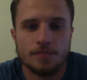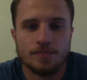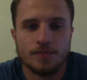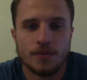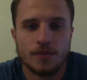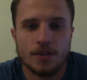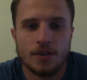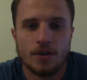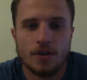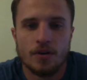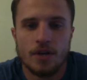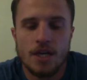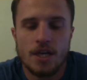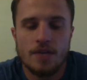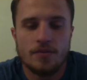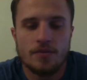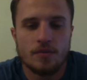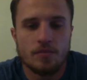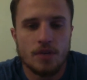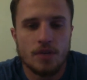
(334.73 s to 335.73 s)

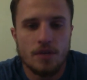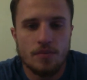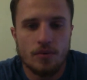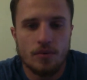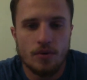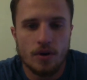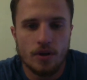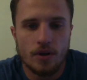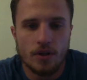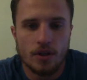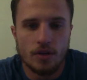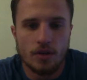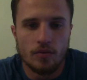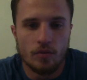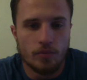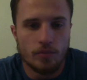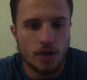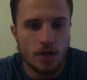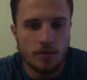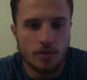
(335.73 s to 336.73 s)
even people on the
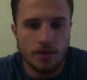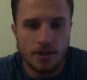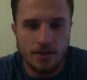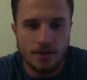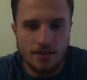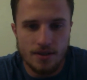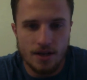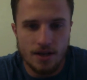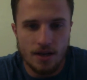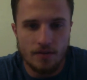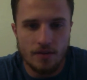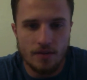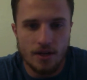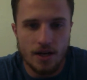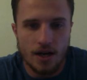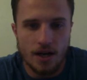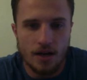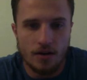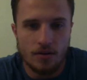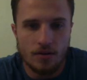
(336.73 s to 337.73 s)
Republican side of the
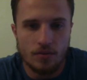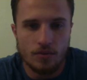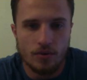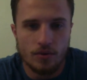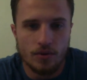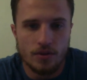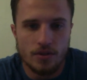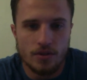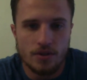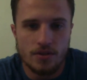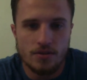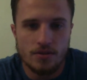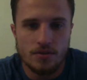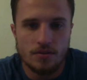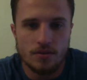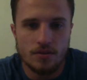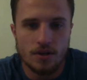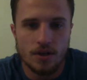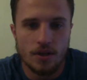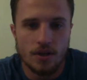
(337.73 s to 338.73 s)
aisle were
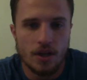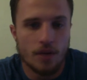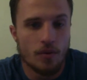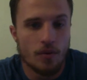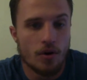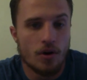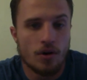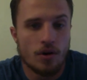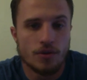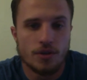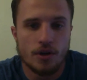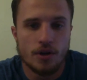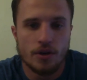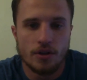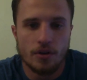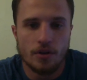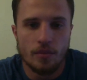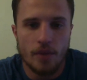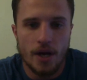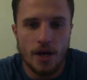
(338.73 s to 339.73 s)
just, they were all
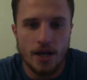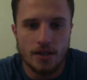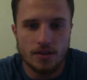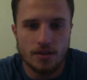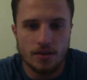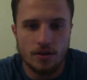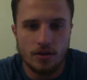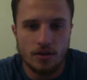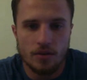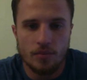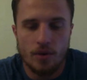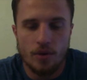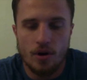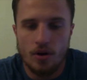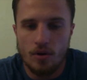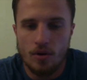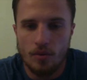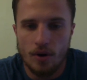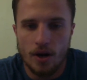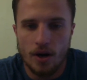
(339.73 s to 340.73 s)
turning their backs on him.
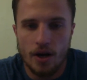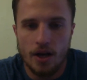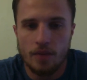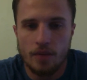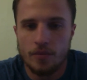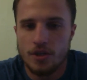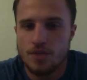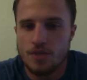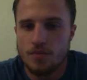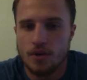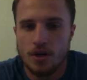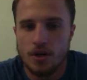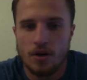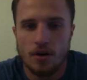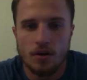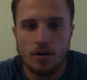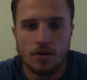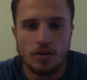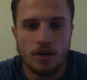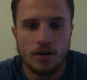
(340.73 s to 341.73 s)
Paul Ryan, Mitch
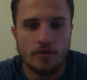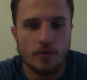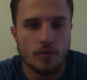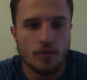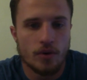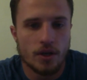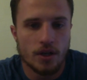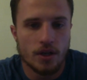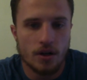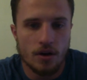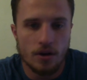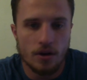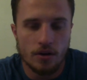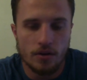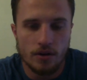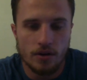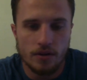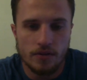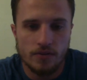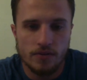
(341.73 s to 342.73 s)
McConnell, everyone in
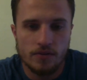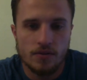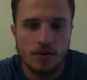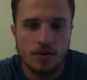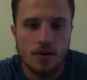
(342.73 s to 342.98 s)
Congress.